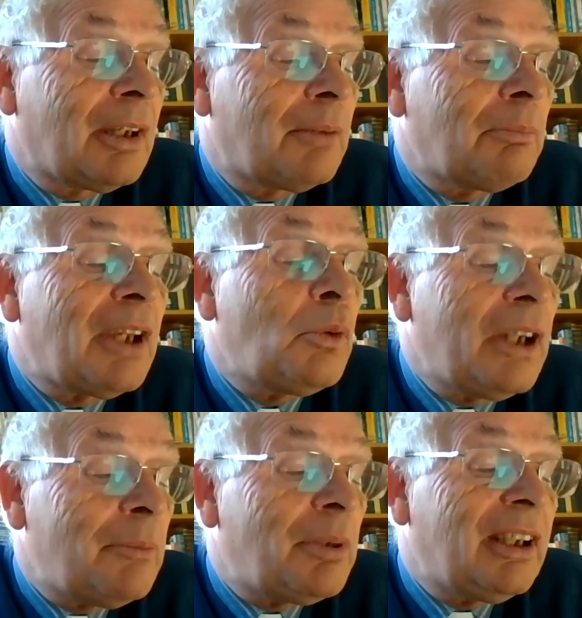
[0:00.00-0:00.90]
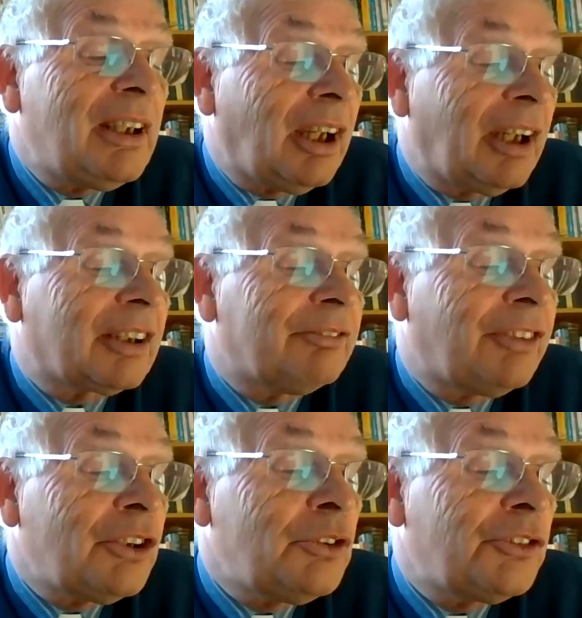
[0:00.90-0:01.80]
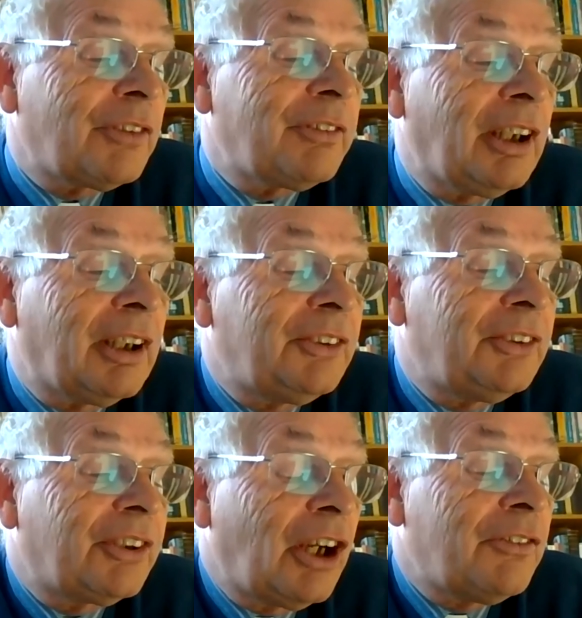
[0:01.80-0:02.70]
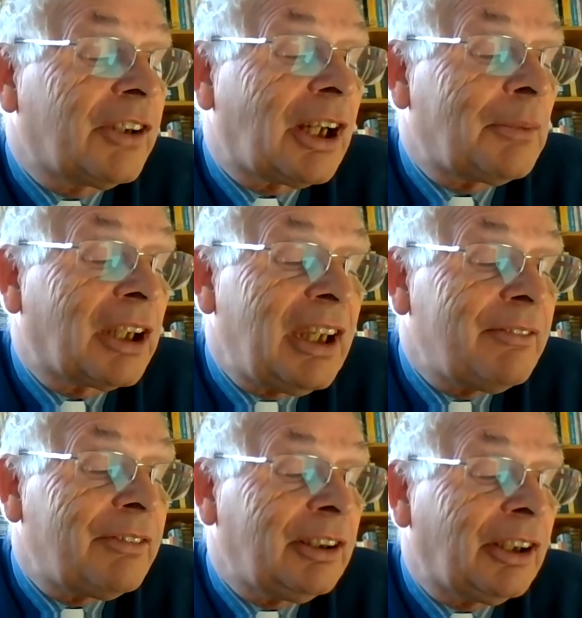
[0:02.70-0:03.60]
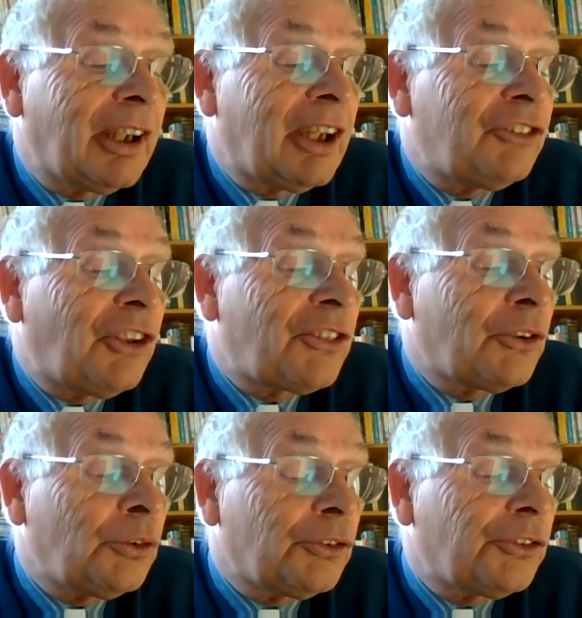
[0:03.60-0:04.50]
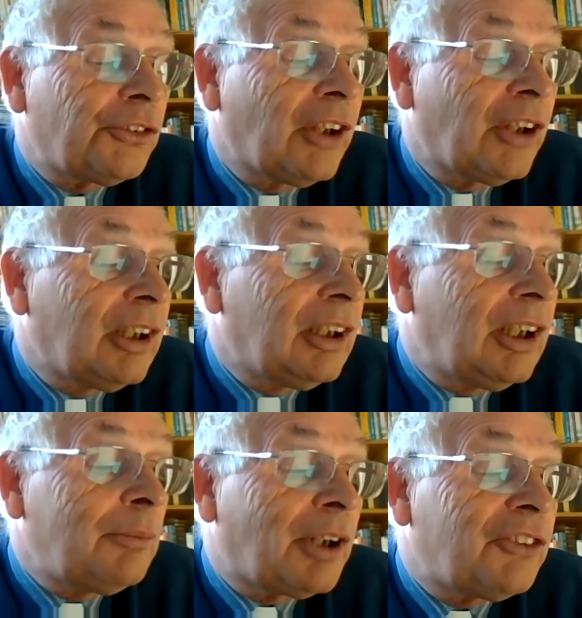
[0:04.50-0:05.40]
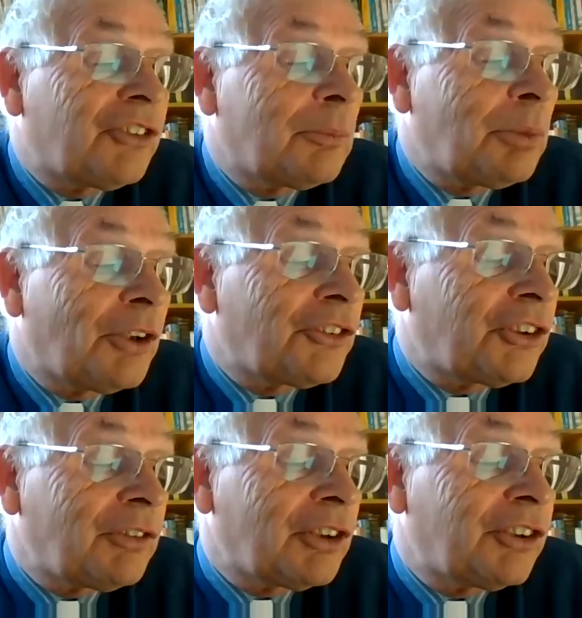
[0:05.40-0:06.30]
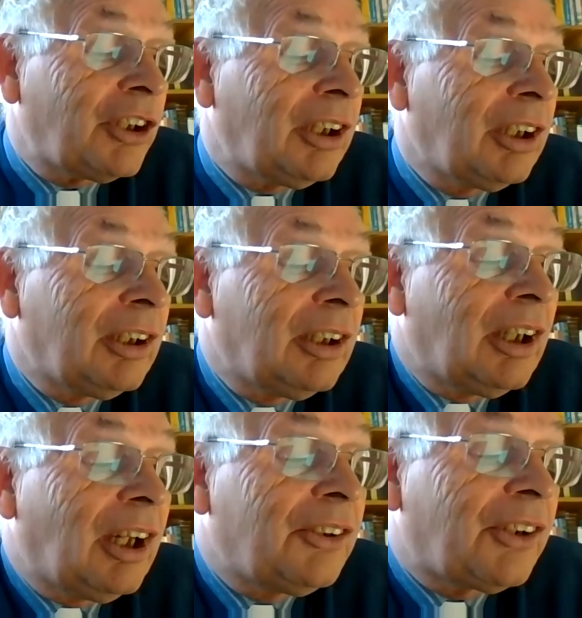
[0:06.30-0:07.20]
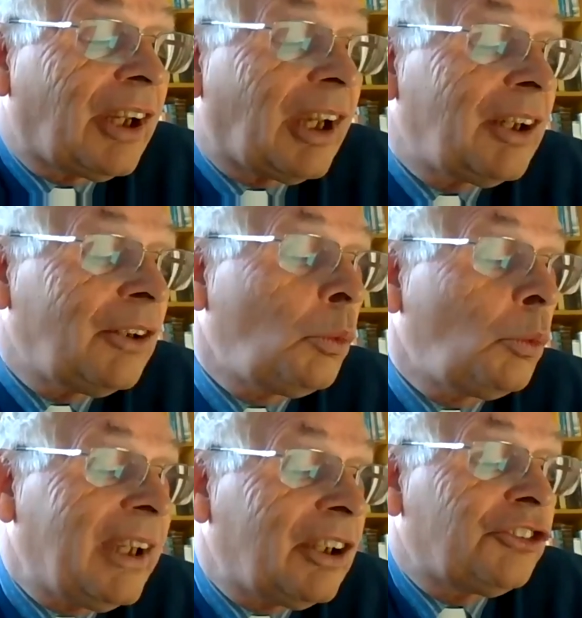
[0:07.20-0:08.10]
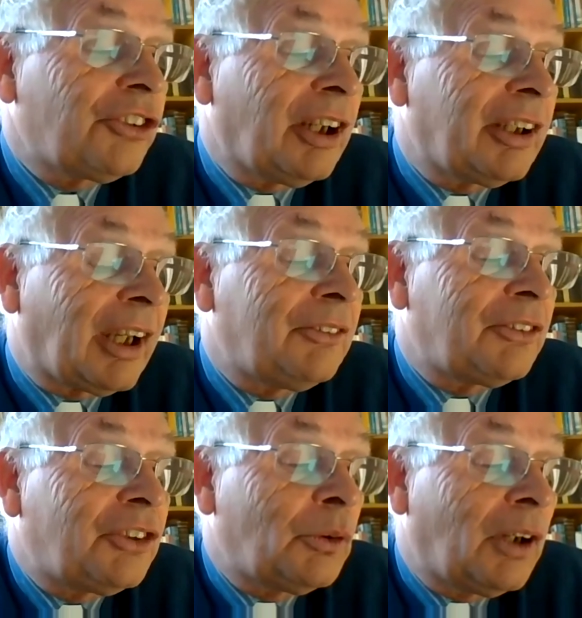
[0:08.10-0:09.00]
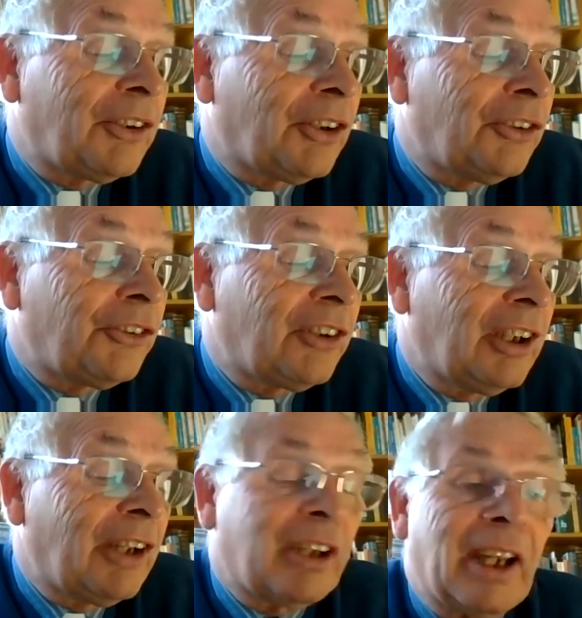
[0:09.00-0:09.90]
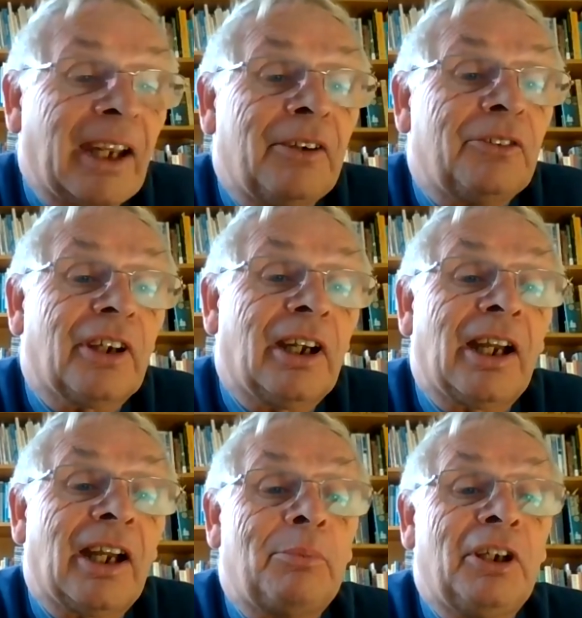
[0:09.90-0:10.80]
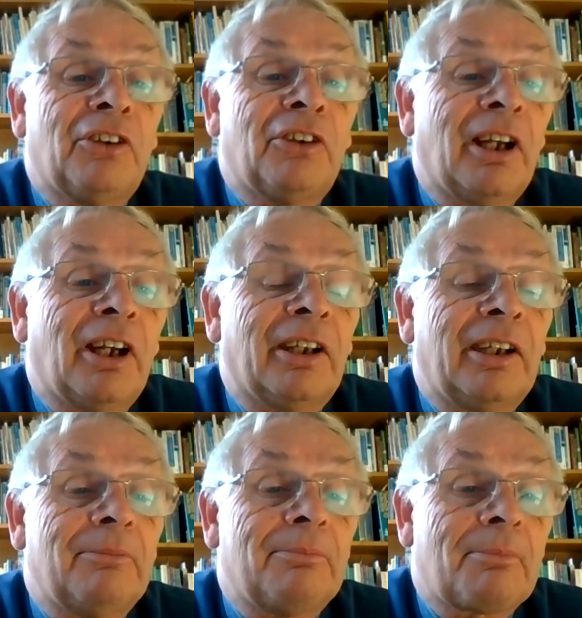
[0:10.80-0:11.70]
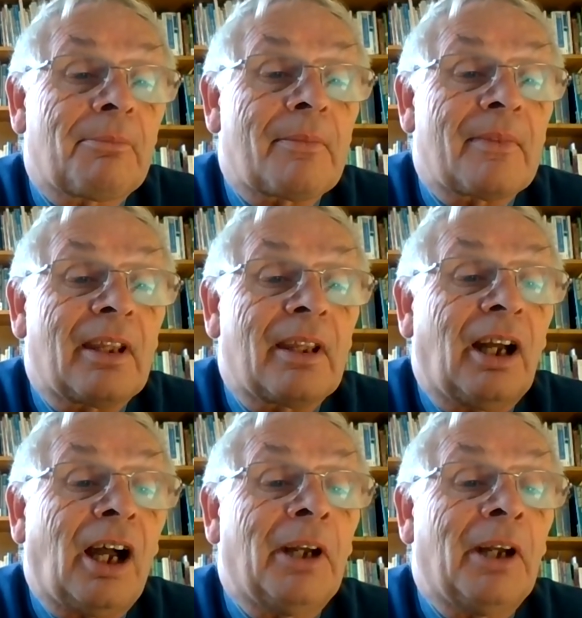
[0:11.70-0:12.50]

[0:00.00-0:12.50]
May we be like rows of light, overcoming evil and lazy thoughts, embracing positivity, and how we can shine out to others, living out a happy Diwali. Amen.